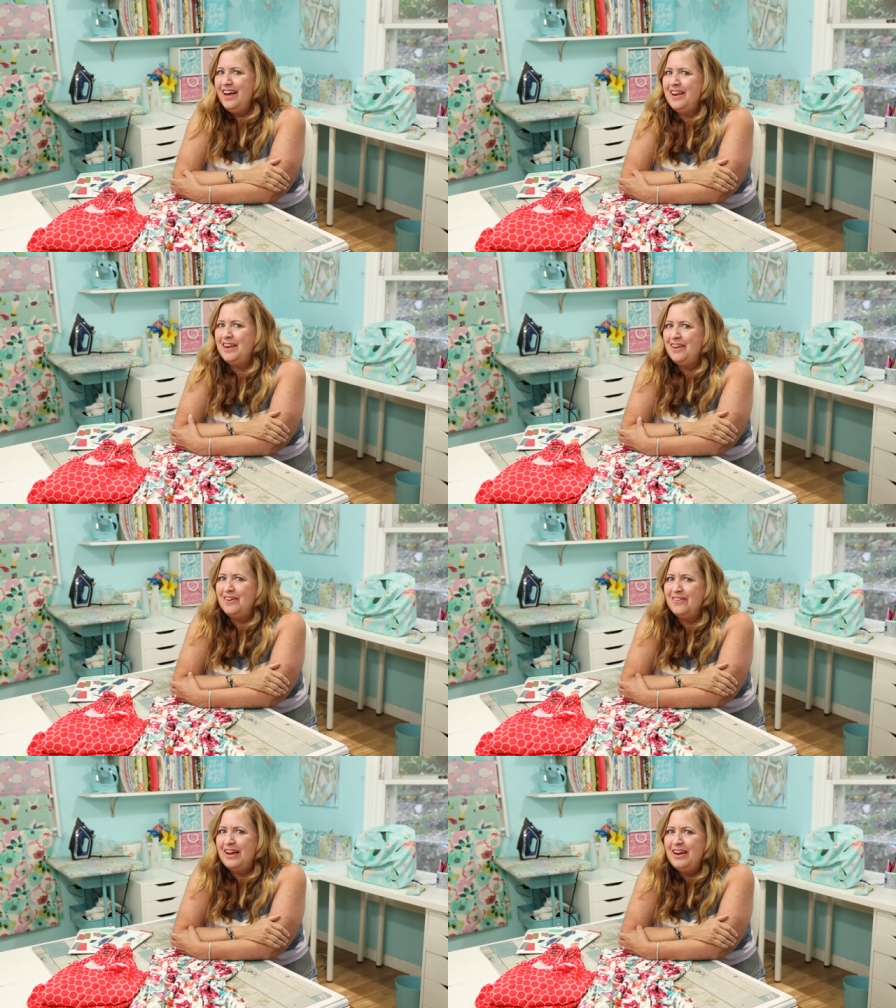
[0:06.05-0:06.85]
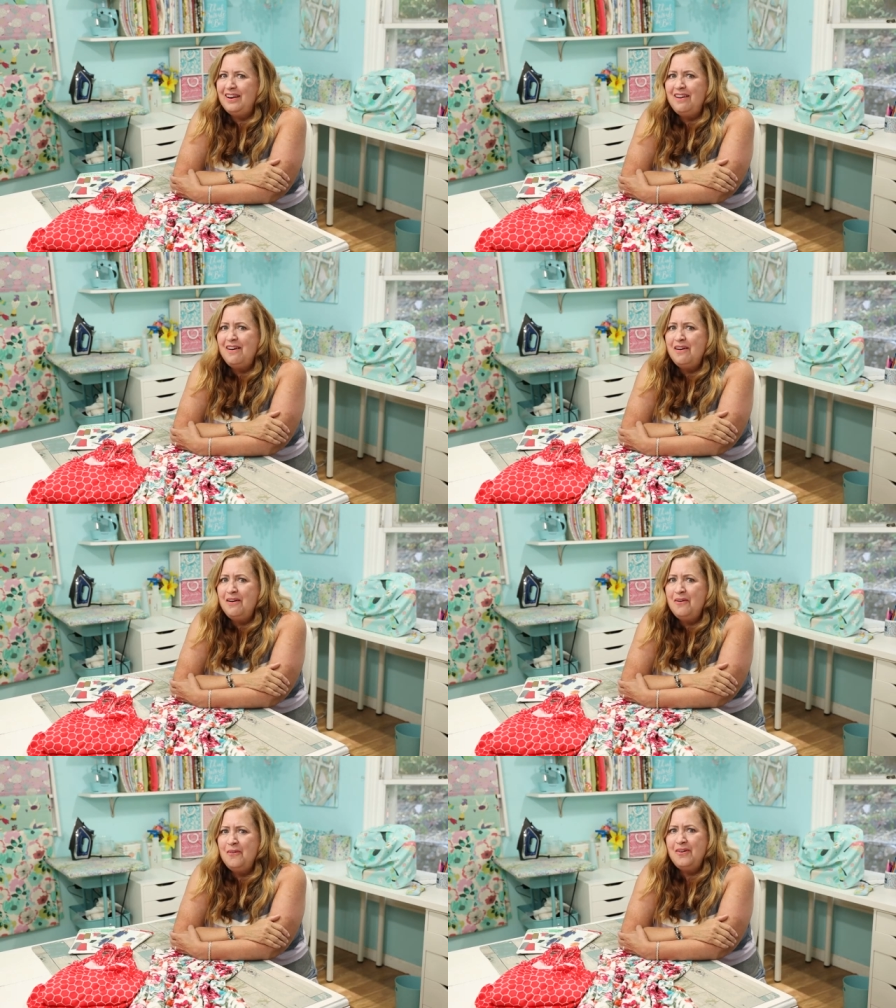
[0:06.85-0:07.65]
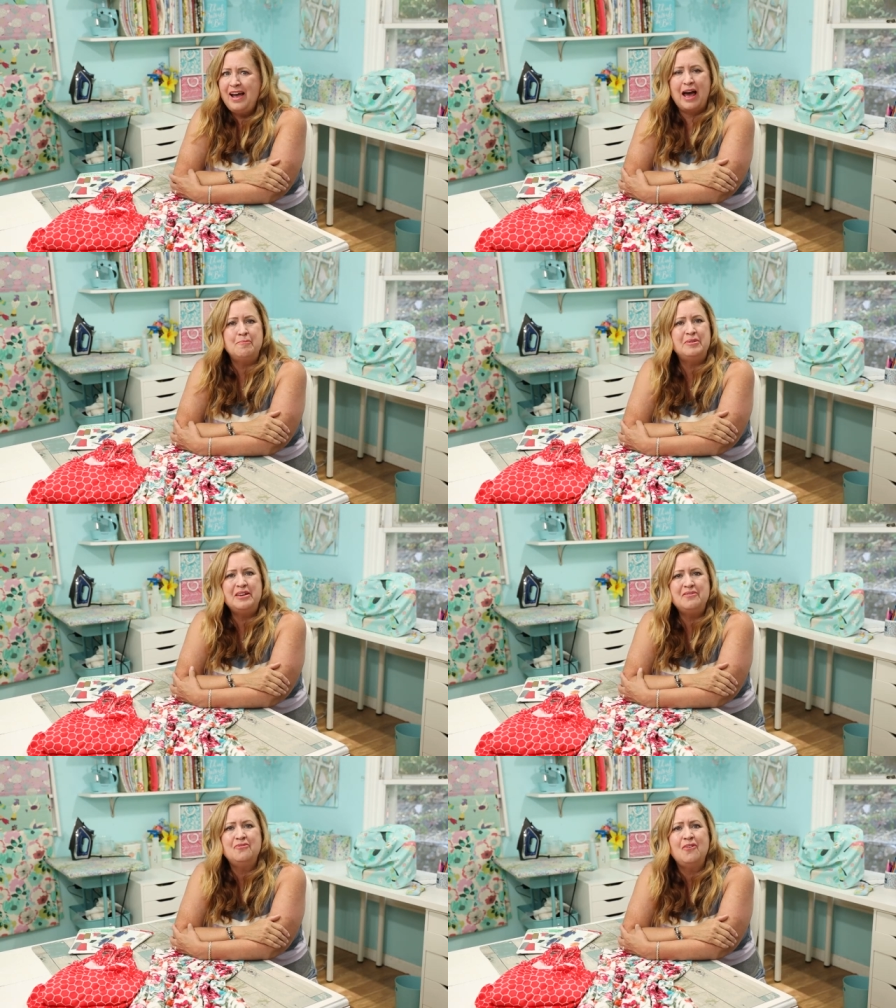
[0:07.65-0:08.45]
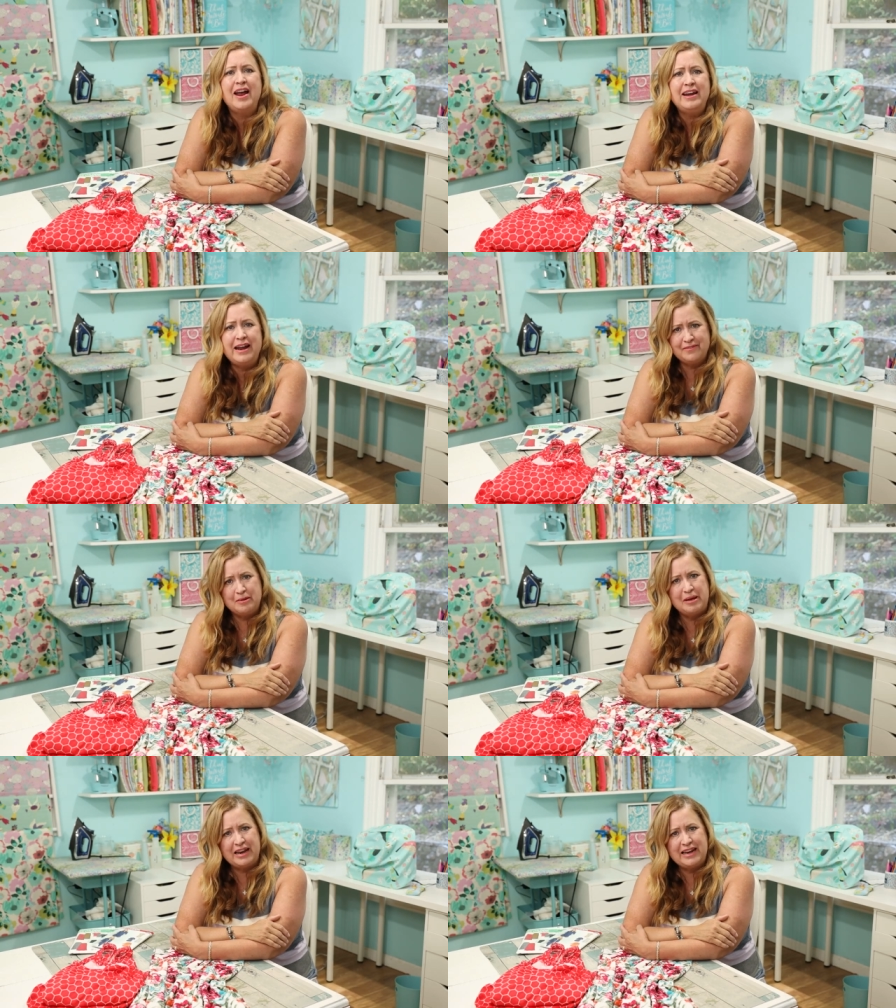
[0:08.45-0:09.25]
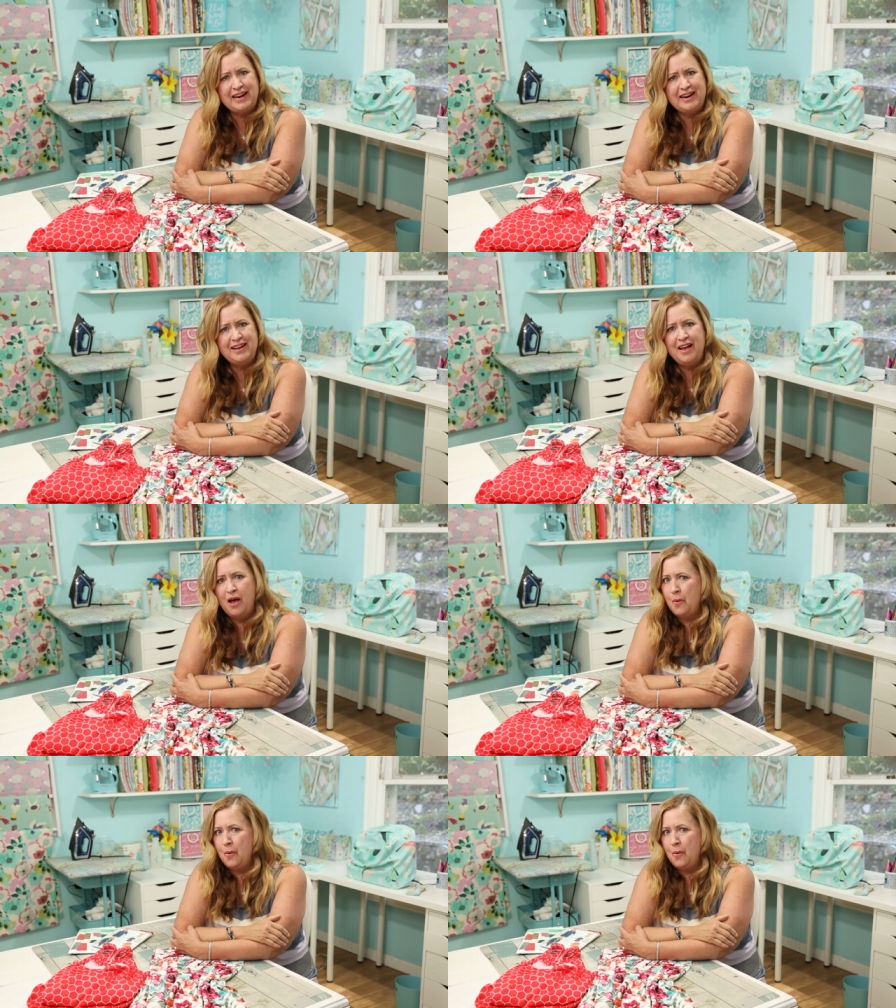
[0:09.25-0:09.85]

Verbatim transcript: Hello, hello. Happy Friday, everybody.